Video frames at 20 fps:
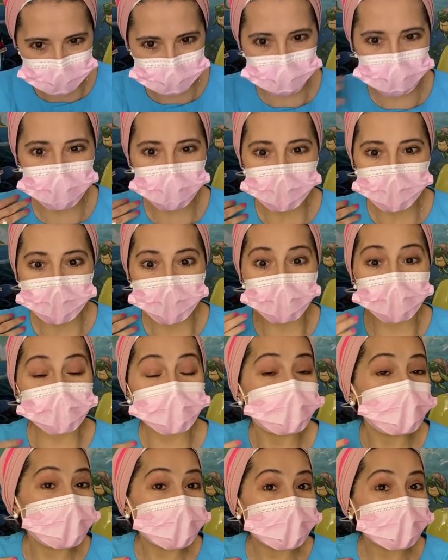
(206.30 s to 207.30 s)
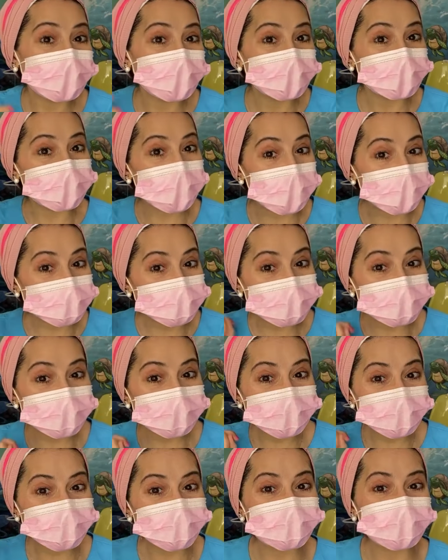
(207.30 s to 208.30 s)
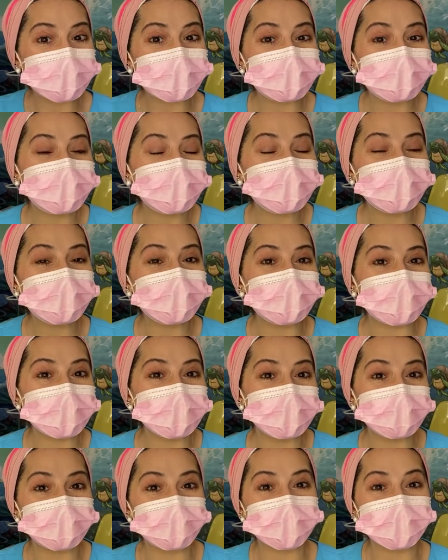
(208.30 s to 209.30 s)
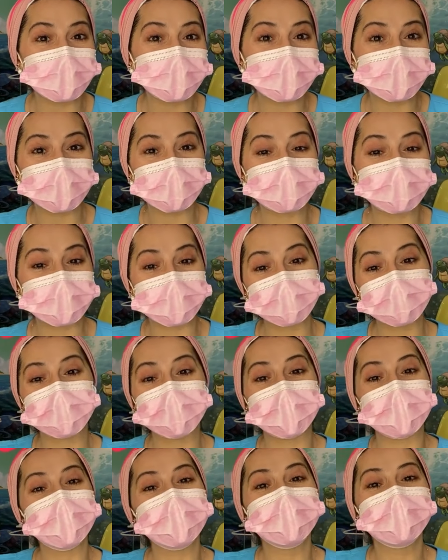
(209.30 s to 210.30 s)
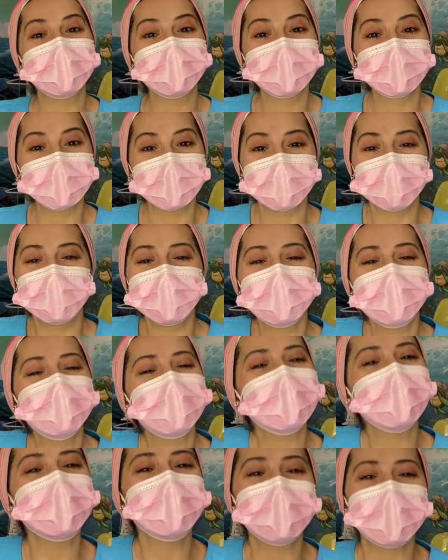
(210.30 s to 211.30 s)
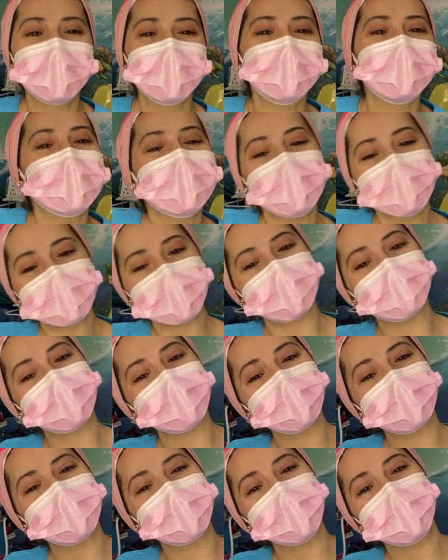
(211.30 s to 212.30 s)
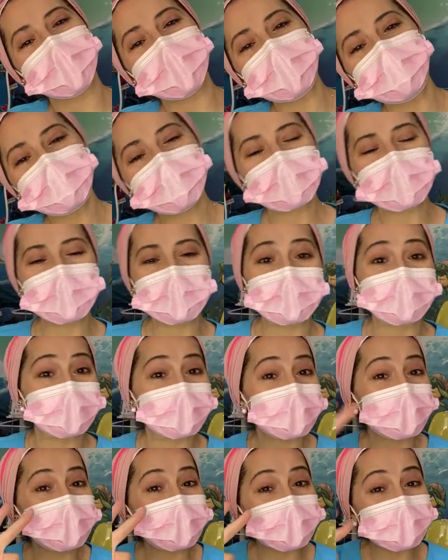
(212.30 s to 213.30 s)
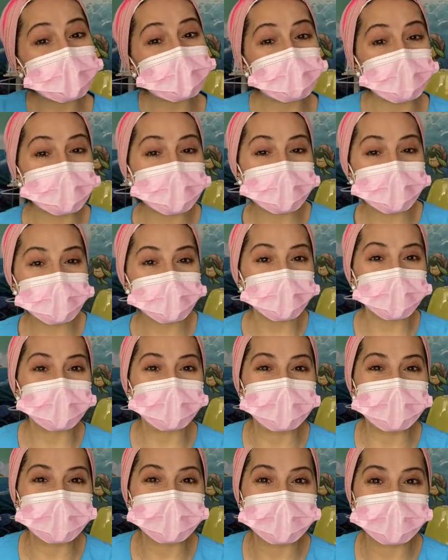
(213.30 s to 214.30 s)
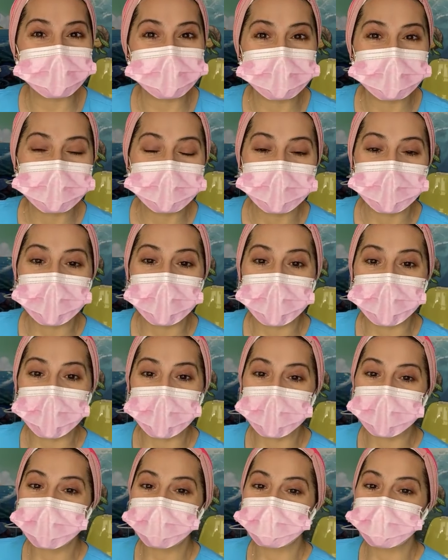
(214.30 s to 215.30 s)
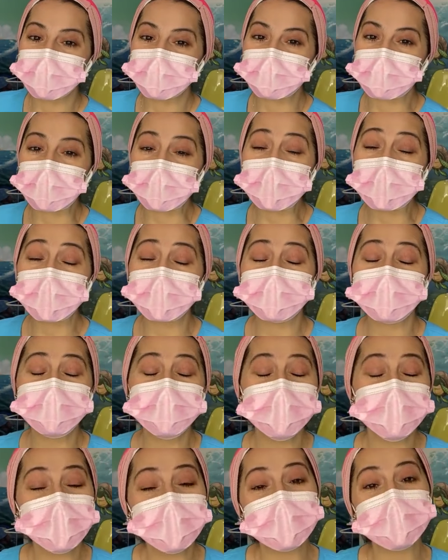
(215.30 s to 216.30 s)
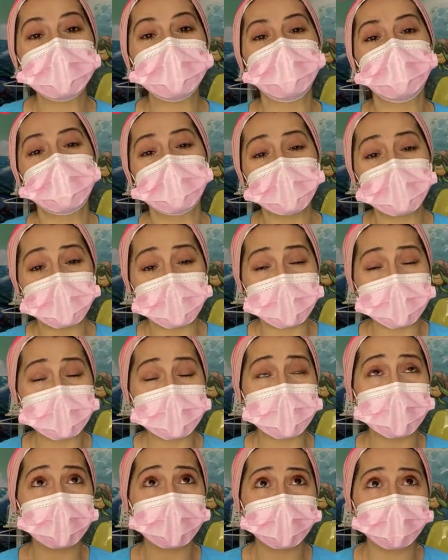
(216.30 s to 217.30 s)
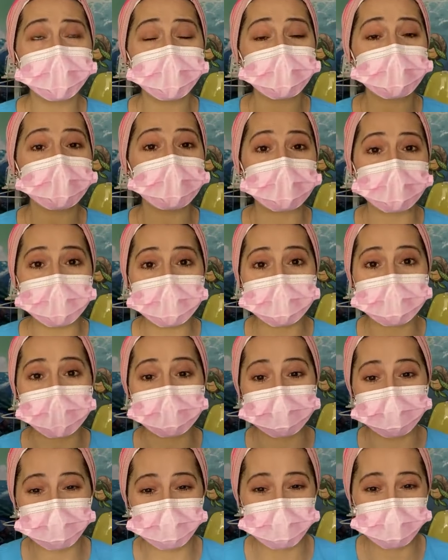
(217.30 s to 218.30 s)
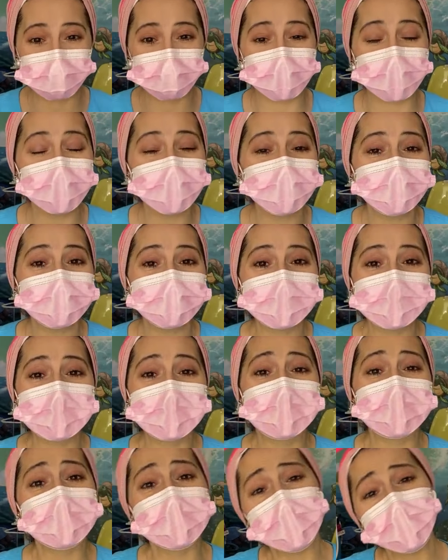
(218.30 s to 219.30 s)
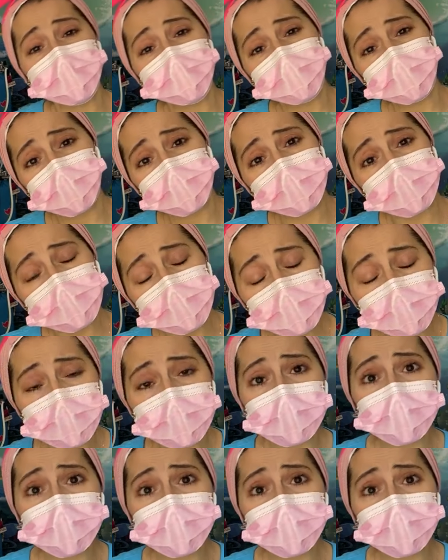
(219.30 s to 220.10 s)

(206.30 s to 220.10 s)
So for me to ask you, what do you want for your gift giveaway? What do you want for your next gift giveaway? There are three winners for this gift giveaway. I know and appreciate everybody that took part. Thank you so much.